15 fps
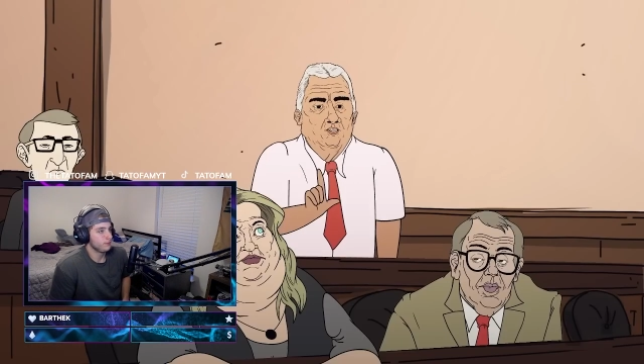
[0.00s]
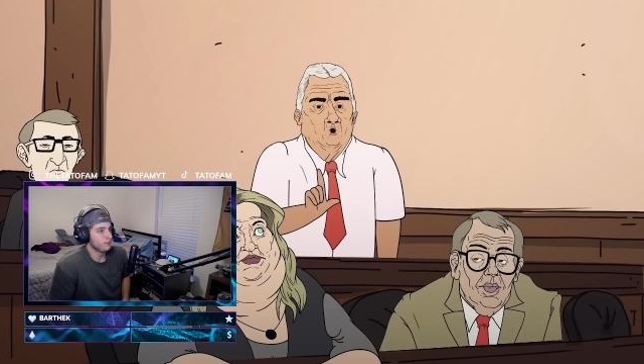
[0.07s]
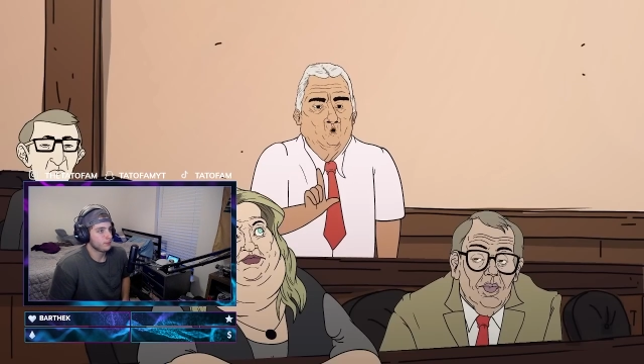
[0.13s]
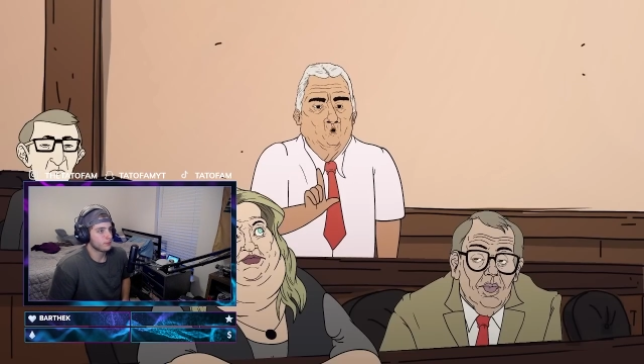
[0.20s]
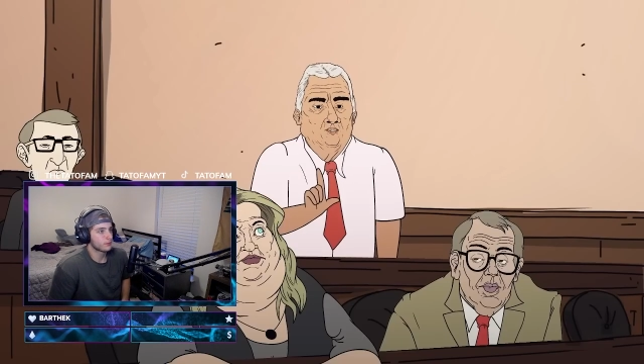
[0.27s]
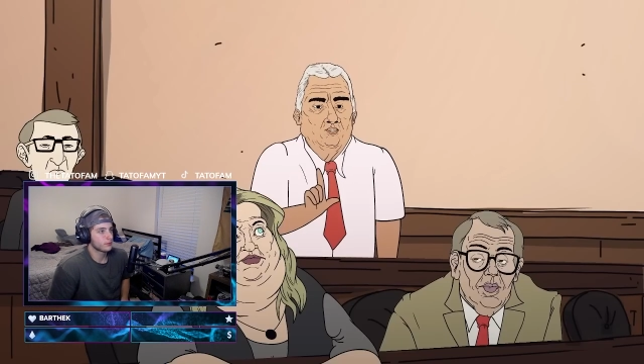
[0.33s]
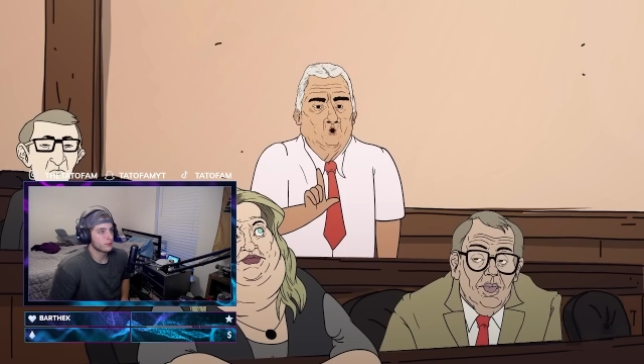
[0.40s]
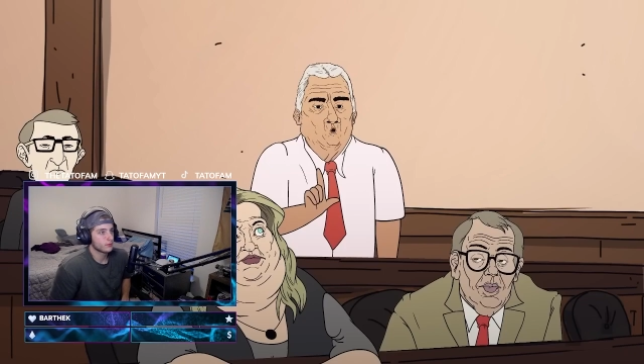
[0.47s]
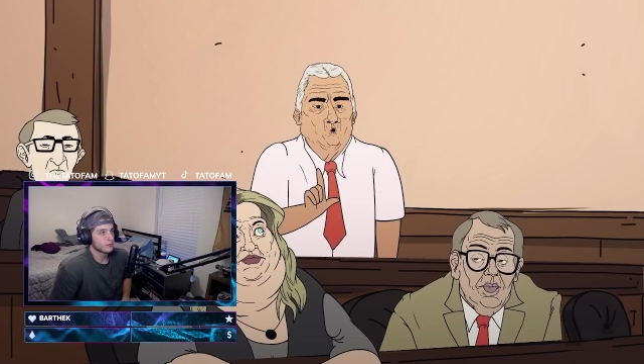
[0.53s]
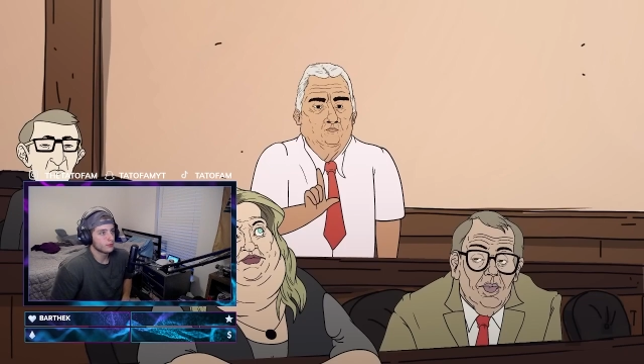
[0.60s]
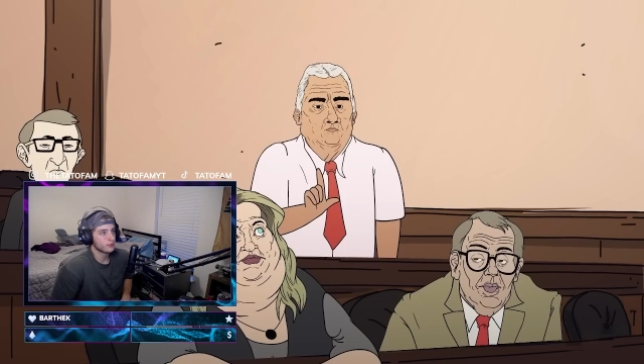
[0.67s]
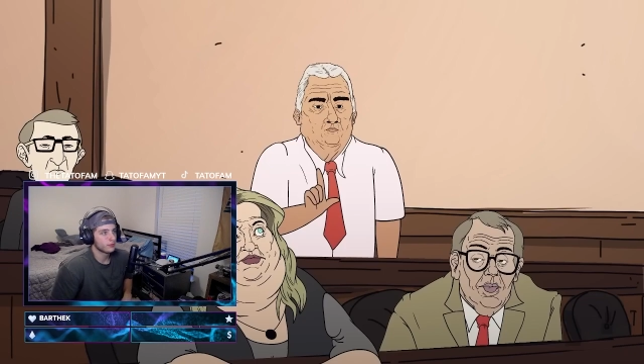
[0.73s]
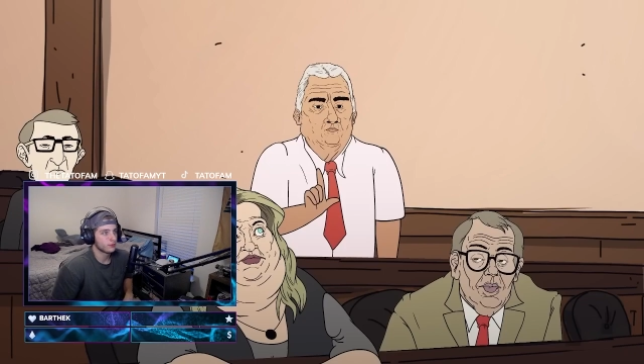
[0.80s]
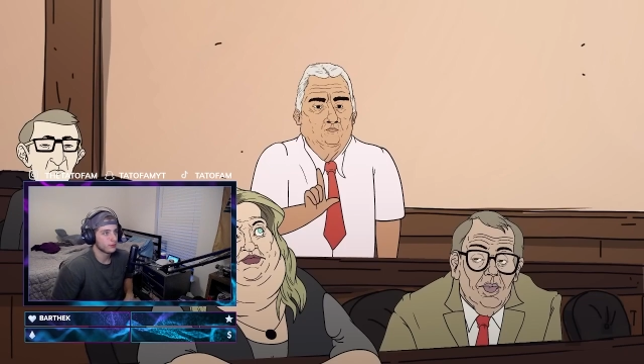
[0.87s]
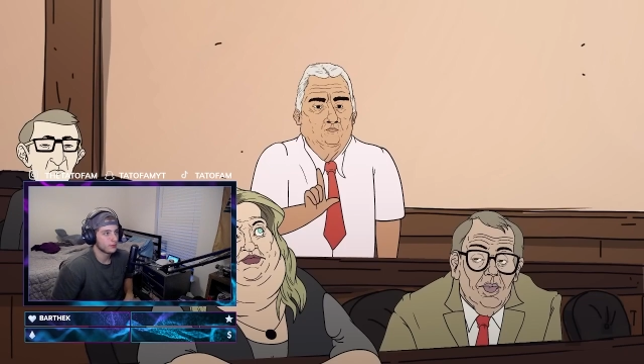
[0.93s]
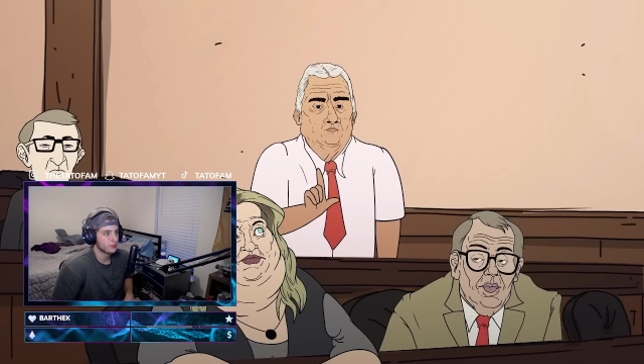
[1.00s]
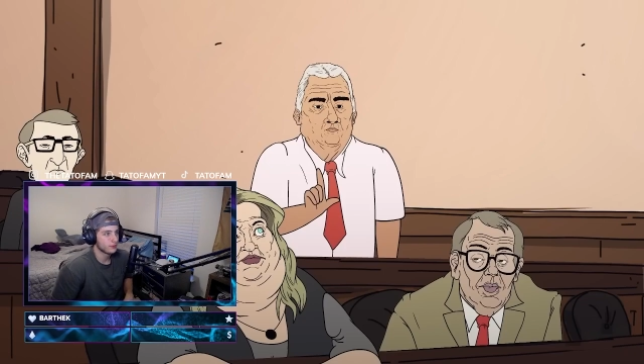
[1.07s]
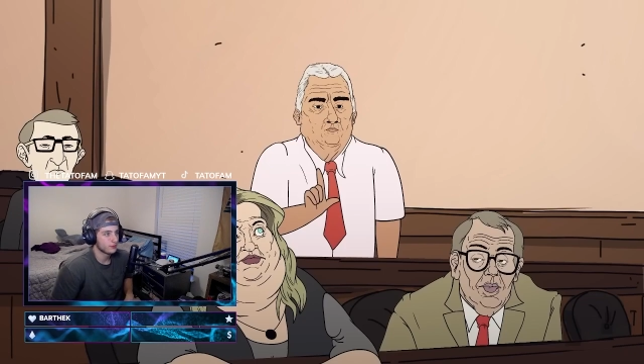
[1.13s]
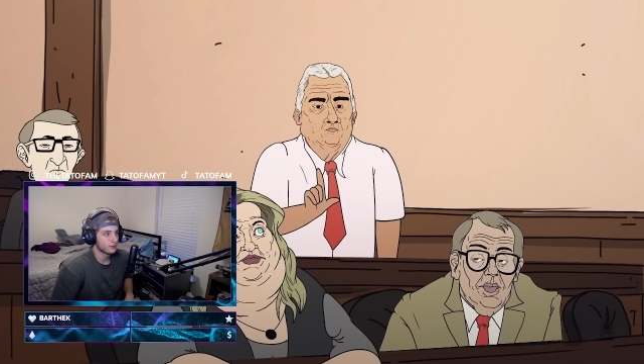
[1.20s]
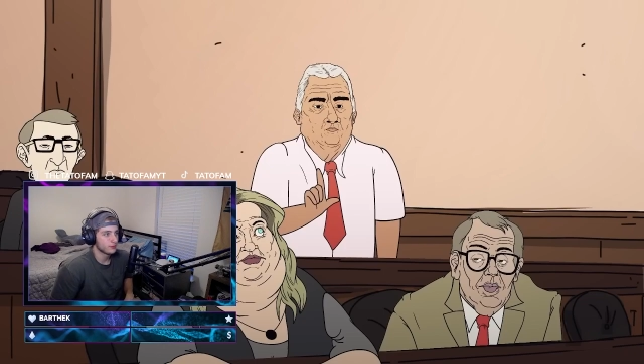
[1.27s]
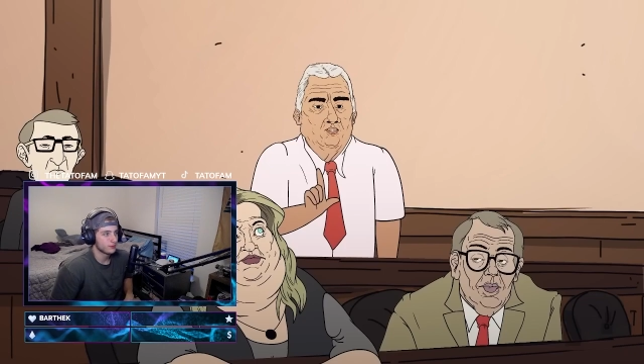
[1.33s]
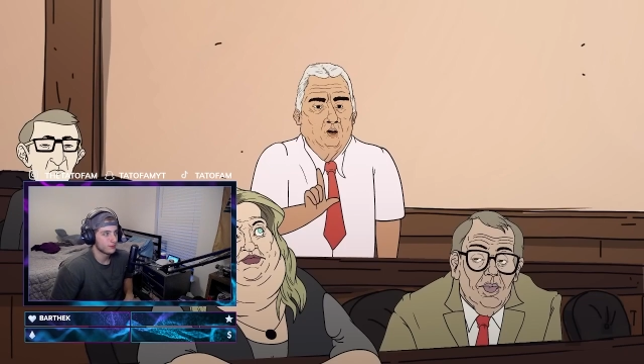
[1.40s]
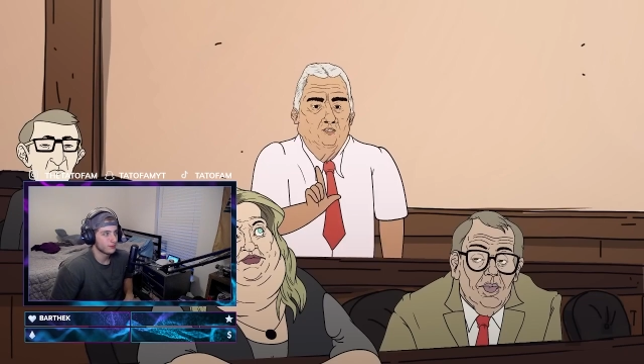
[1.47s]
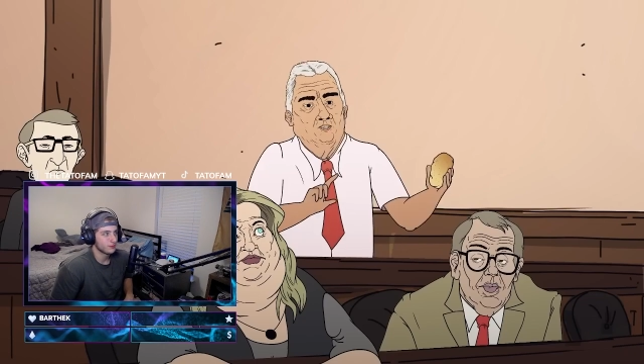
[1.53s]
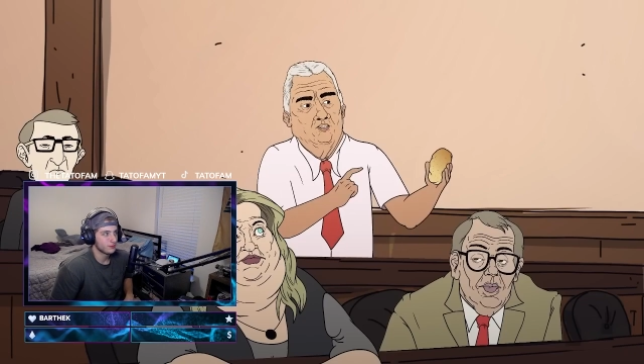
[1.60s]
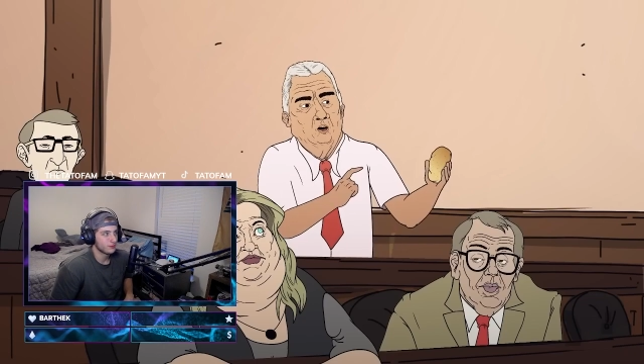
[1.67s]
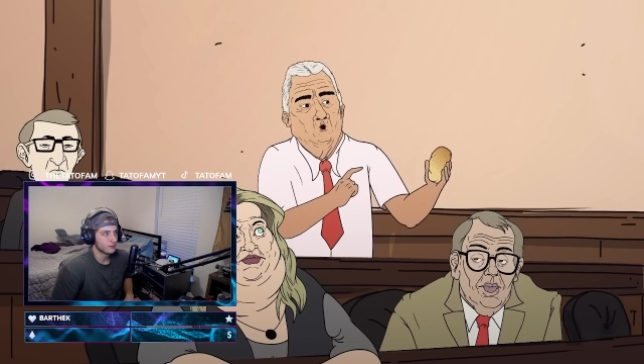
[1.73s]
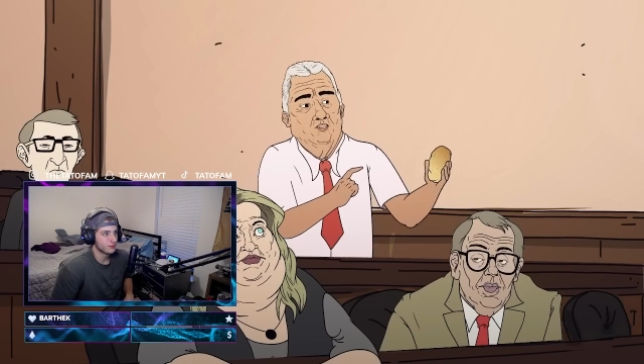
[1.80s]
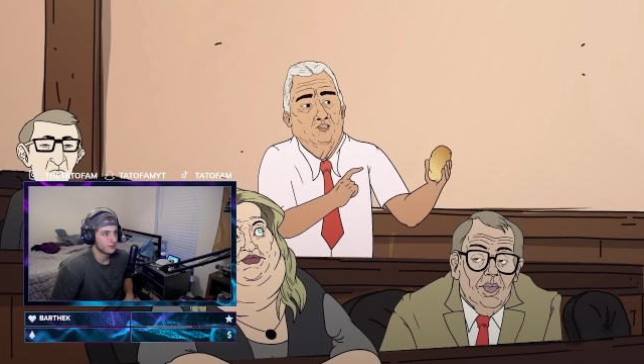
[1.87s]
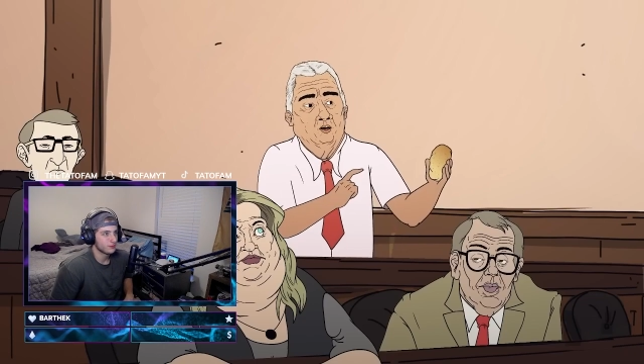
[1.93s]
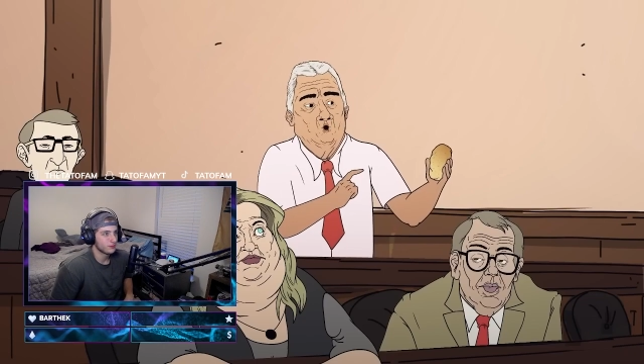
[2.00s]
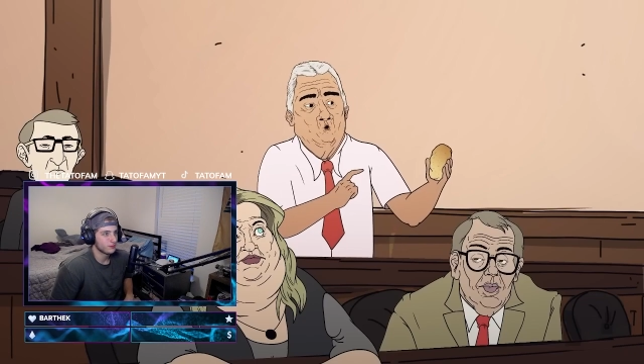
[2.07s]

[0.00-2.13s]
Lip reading: Mr. Chu, this here's